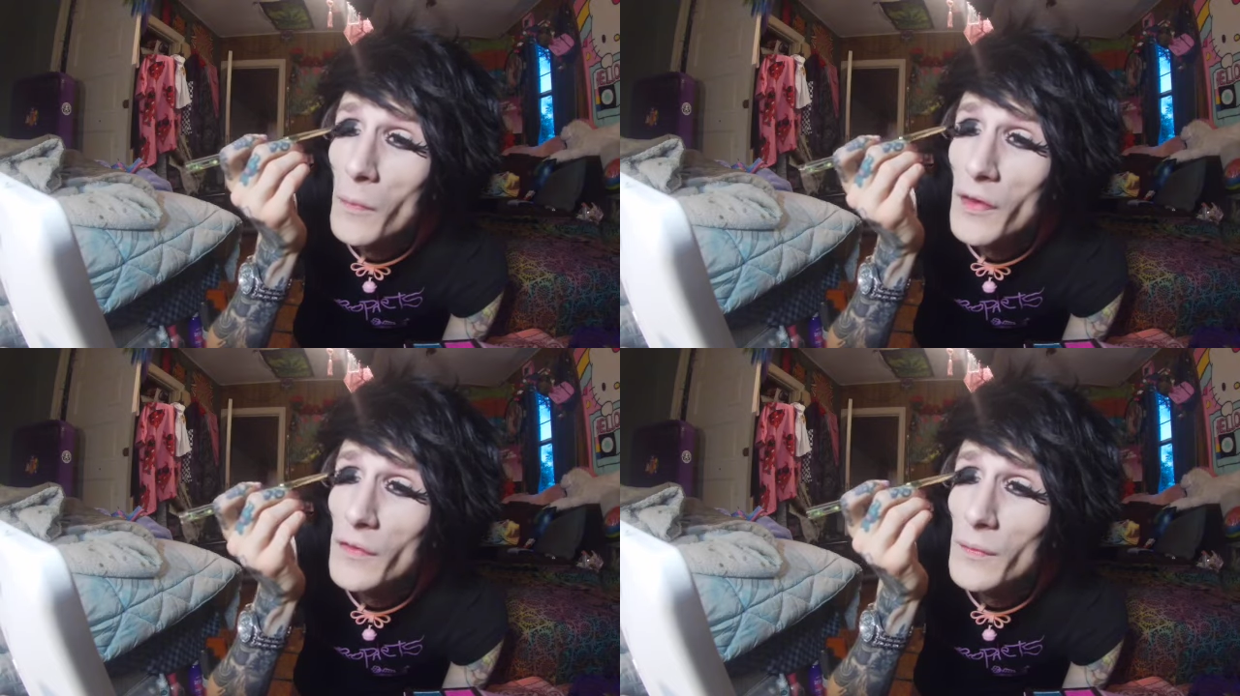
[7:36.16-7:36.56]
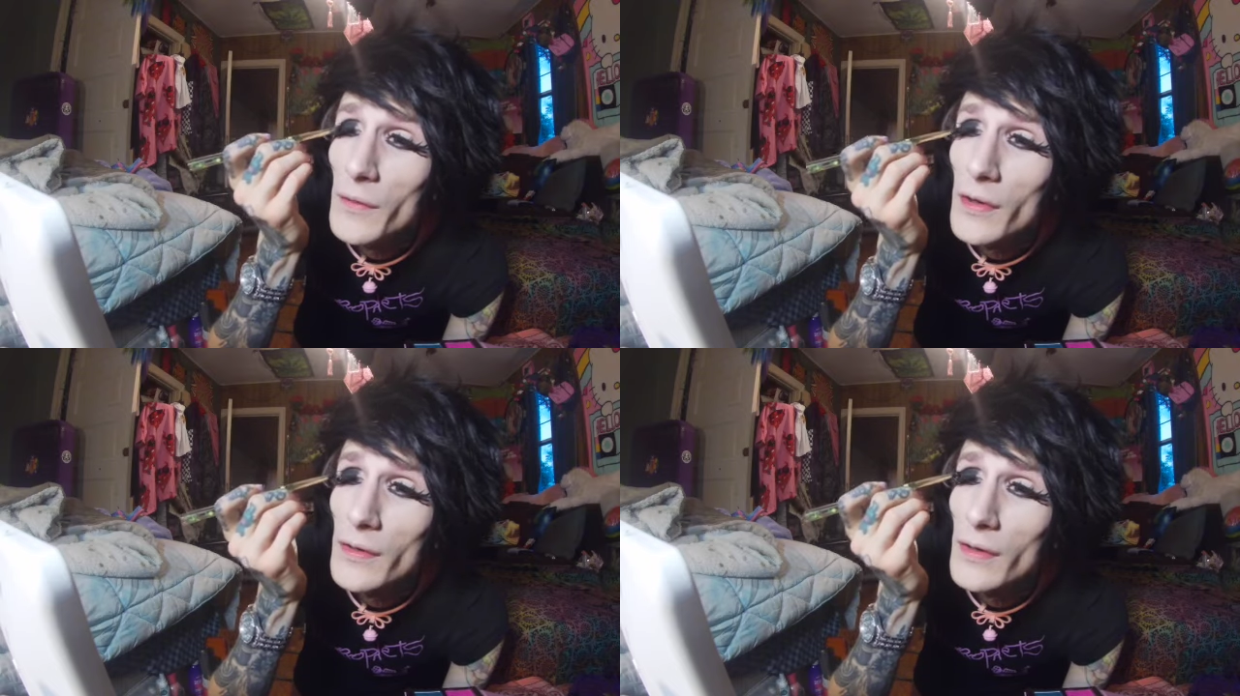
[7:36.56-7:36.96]
So some
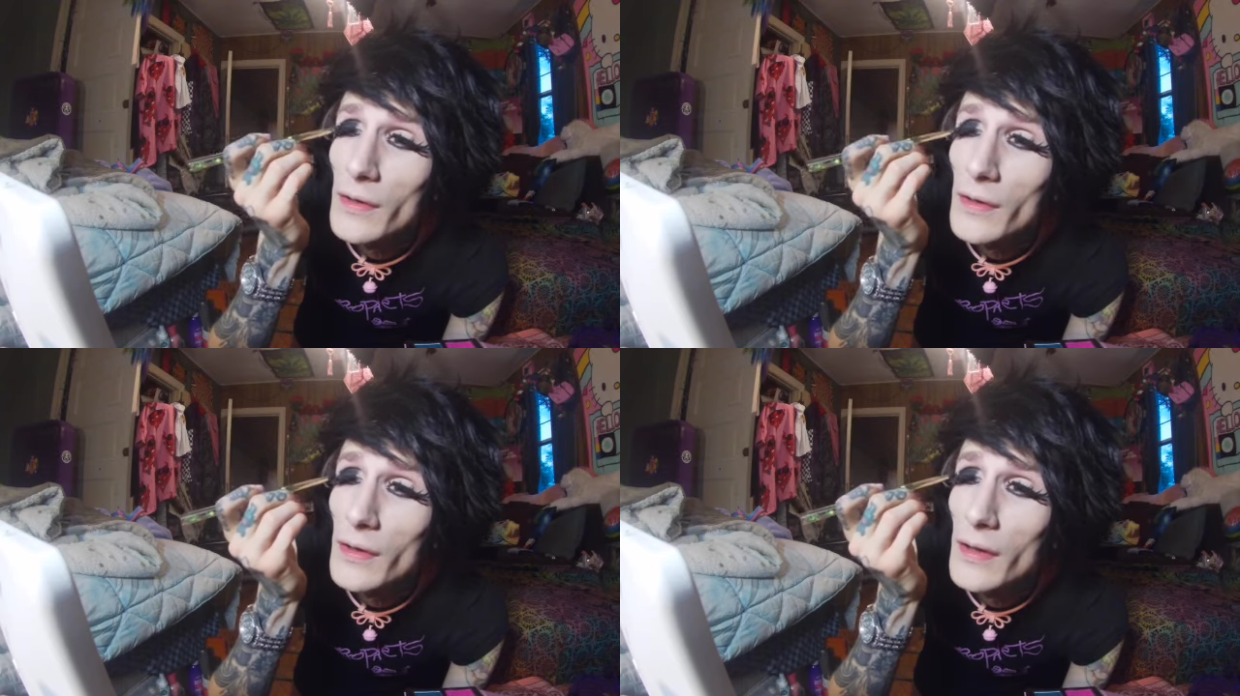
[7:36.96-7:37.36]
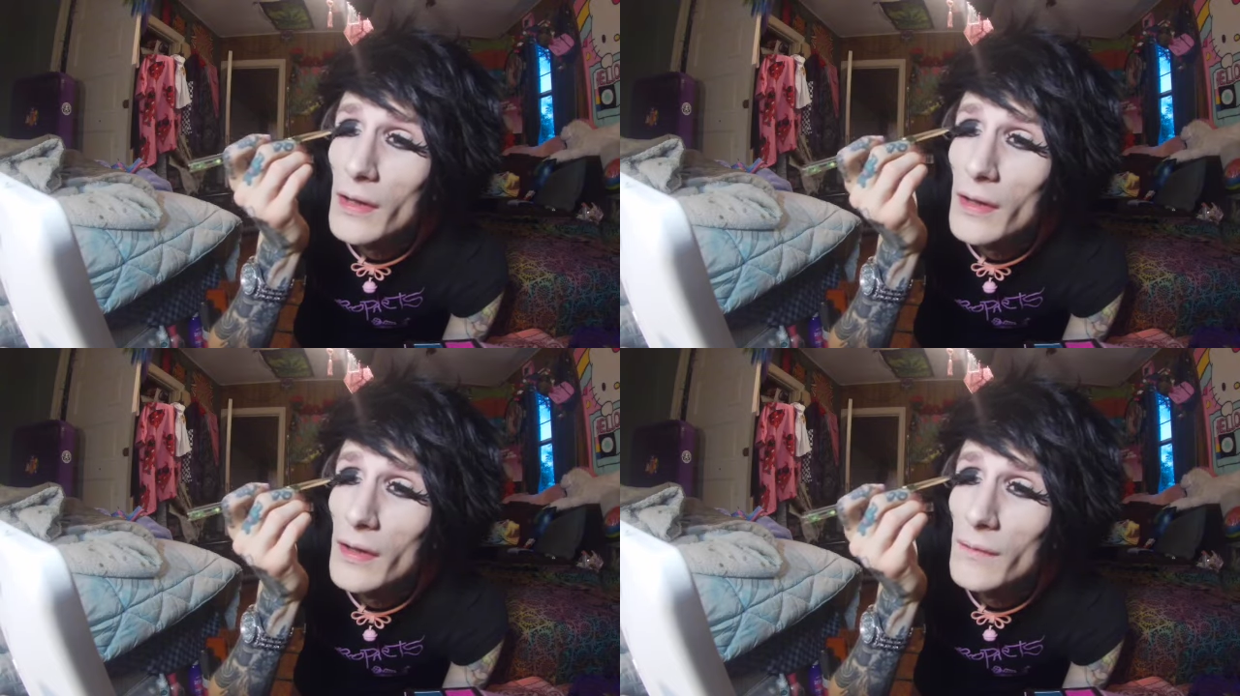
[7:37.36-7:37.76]

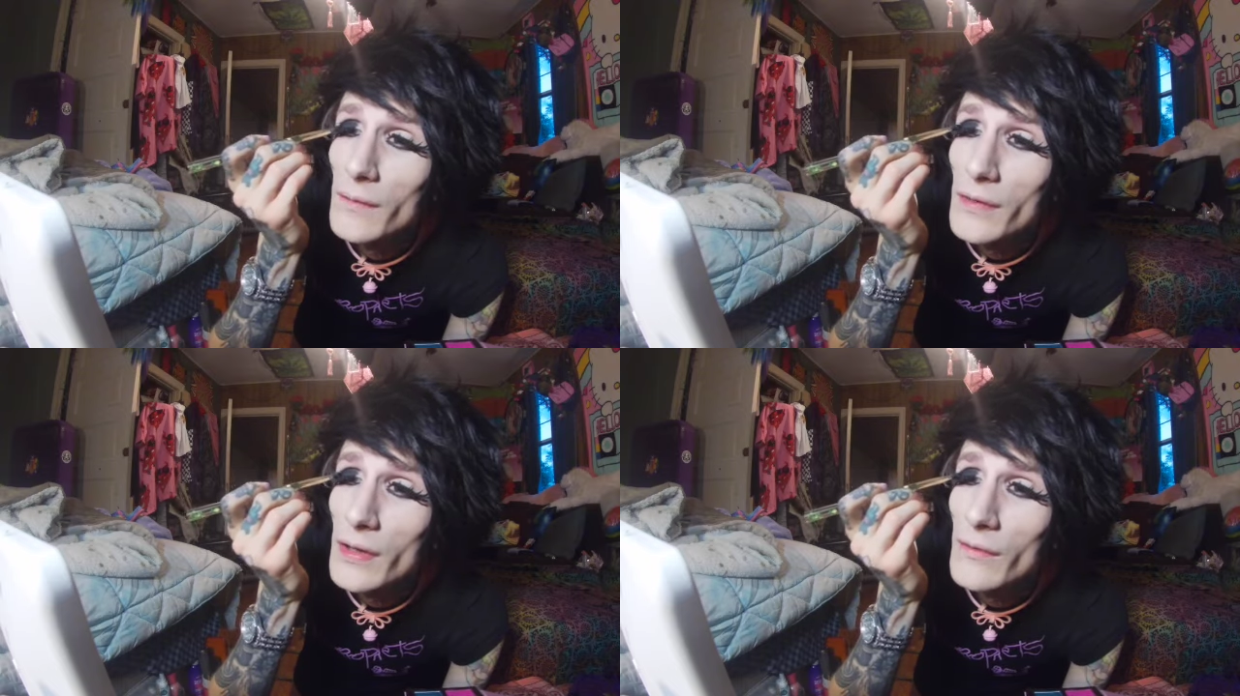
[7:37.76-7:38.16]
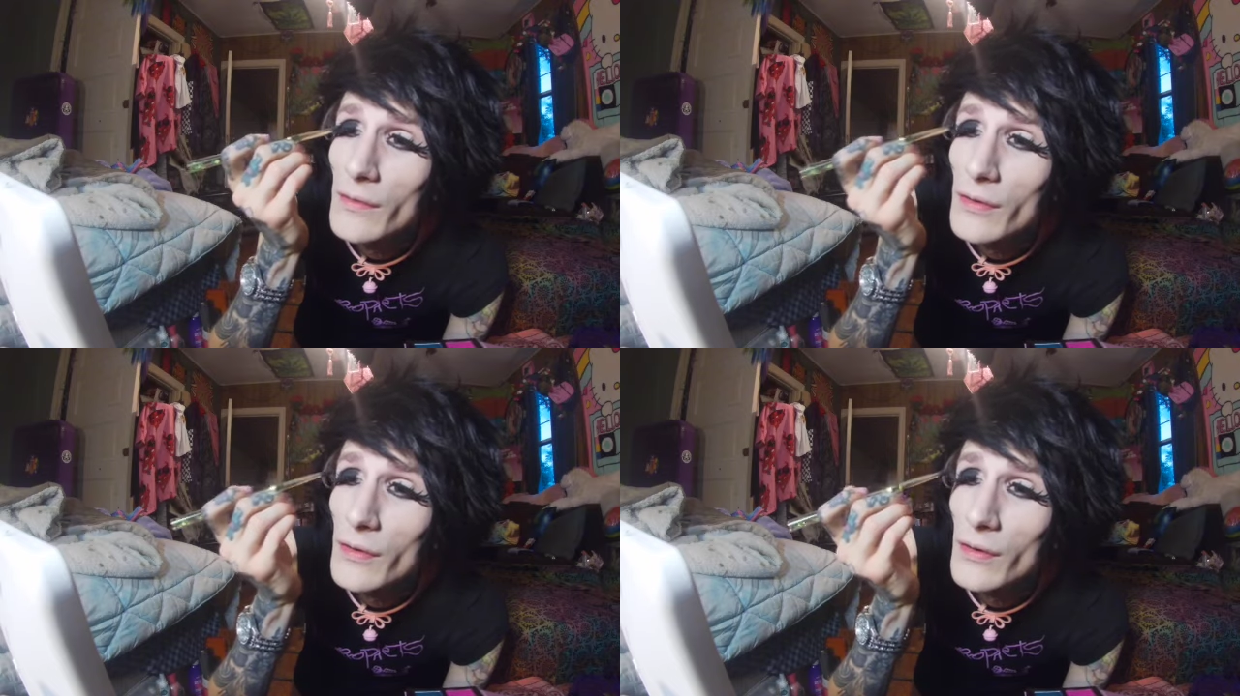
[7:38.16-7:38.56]
darker
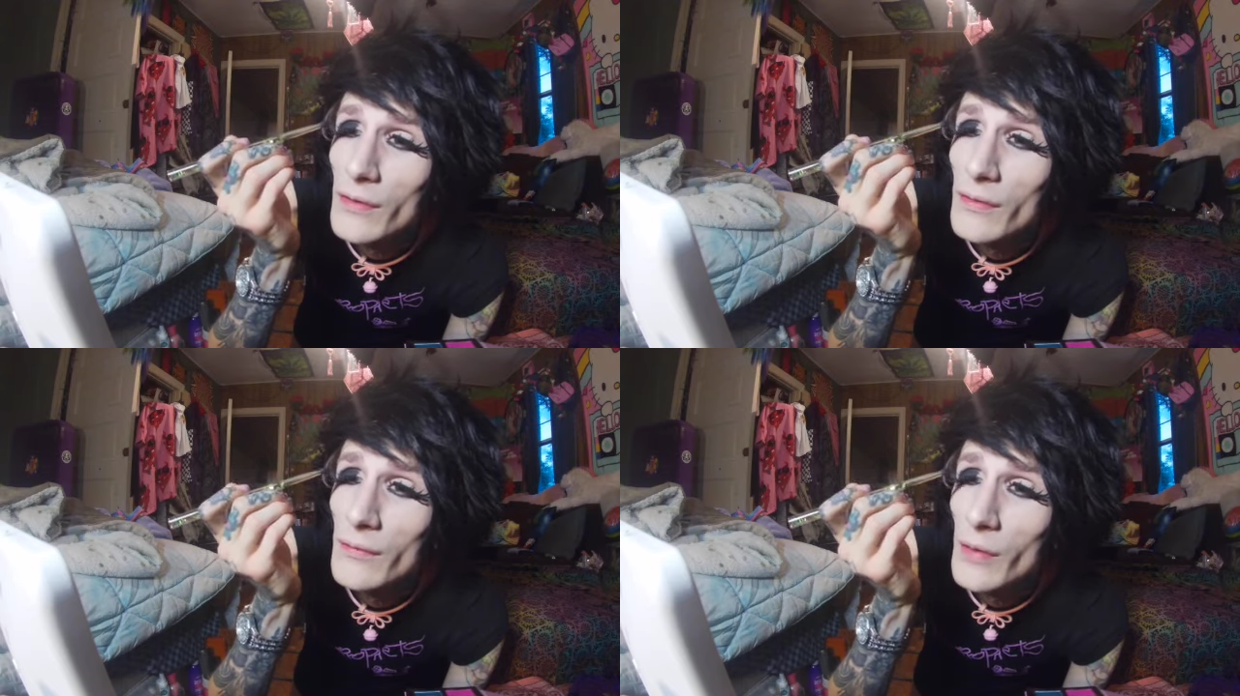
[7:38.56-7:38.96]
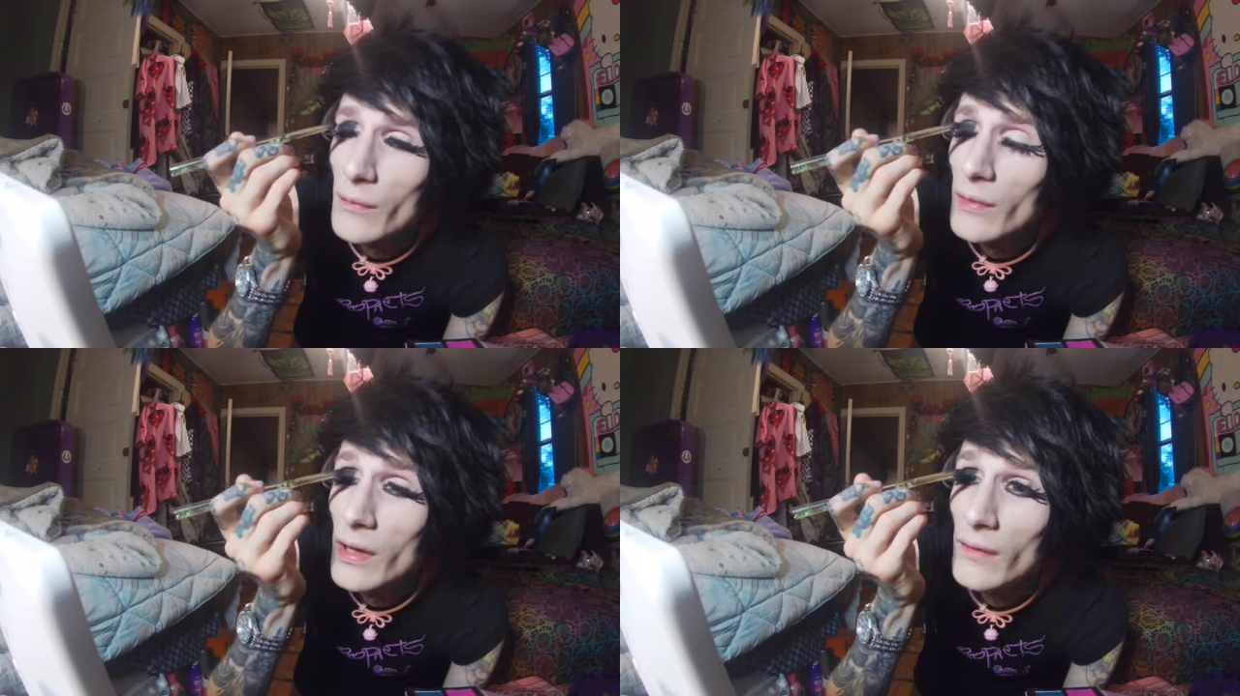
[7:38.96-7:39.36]
CoverGirl and Wet
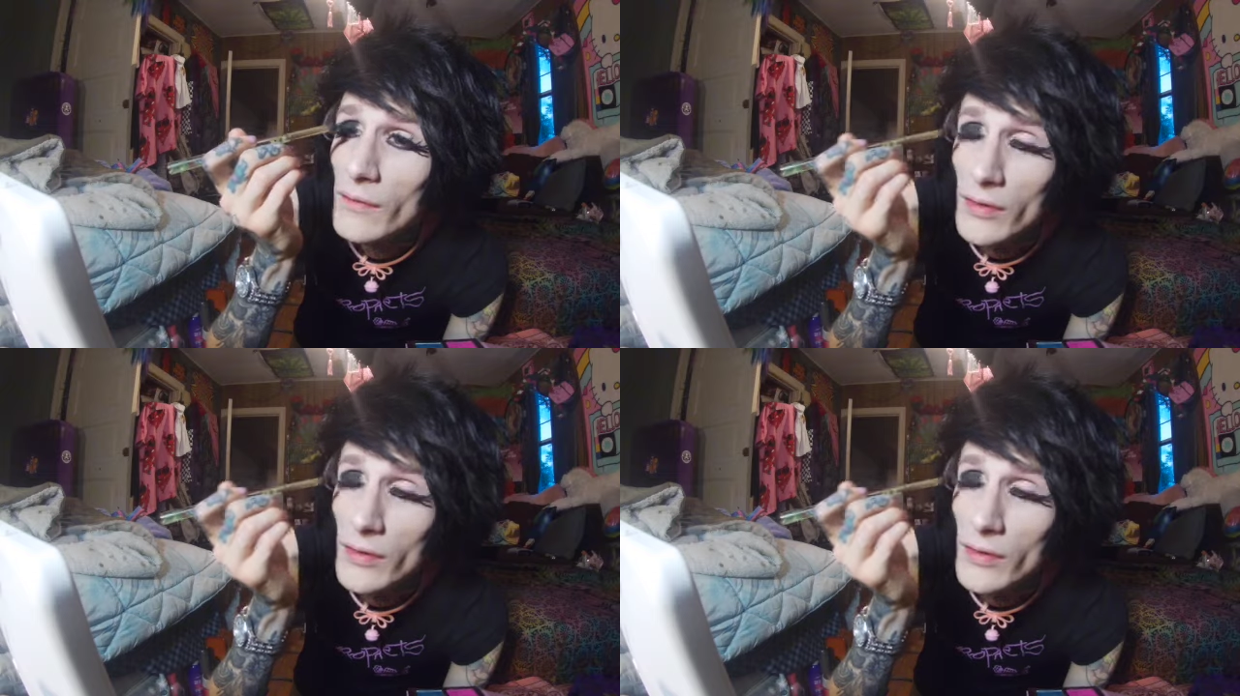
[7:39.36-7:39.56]
n Wild.